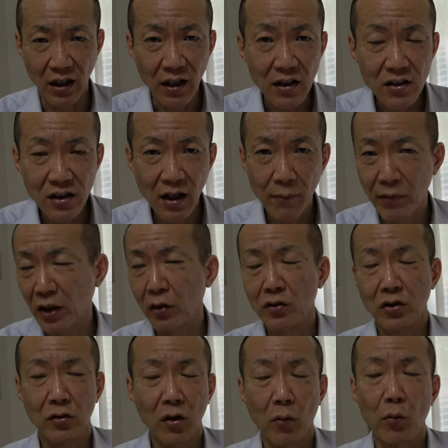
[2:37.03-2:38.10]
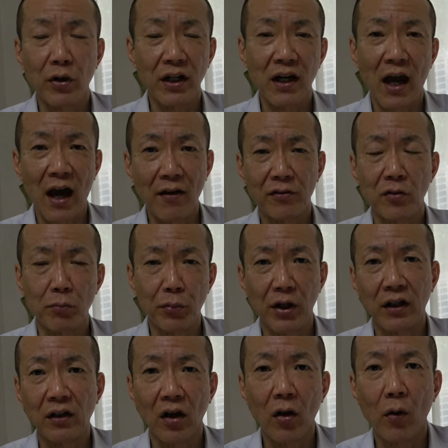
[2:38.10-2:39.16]
easier because you don't really have to
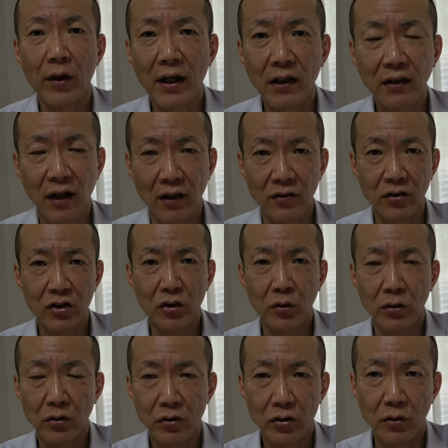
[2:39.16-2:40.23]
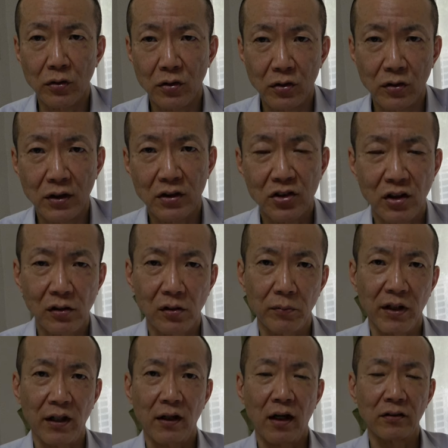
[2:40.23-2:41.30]
bring your inkan to the
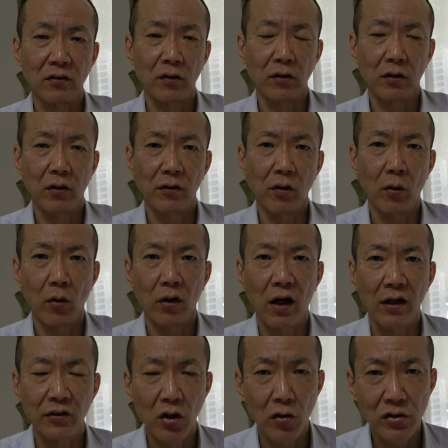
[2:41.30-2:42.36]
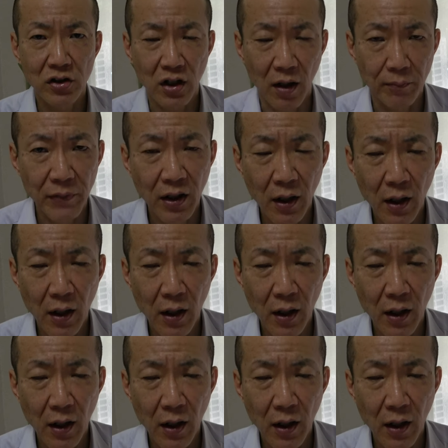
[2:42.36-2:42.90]
gentleman at your doorstep.